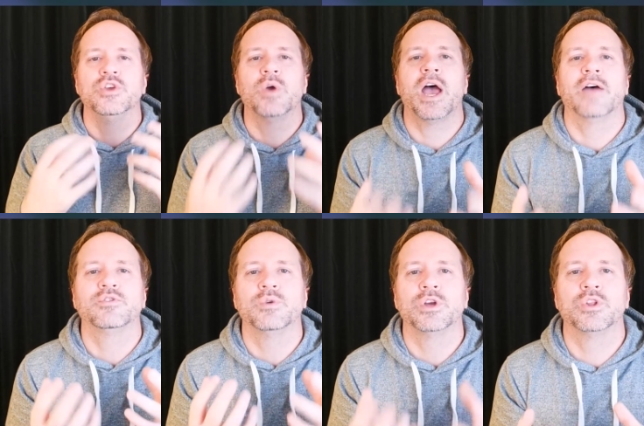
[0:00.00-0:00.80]
You
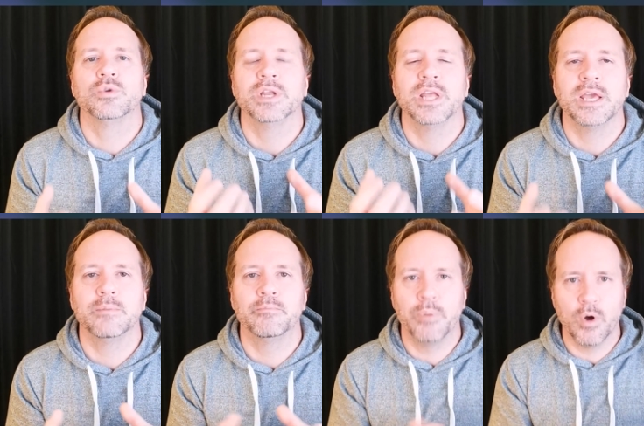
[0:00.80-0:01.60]
have to include it
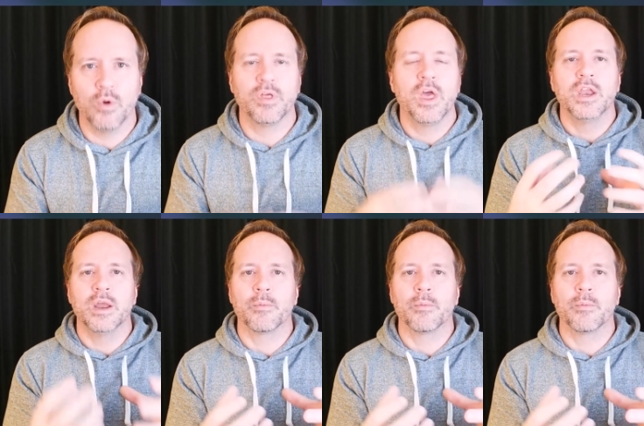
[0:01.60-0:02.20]
in both.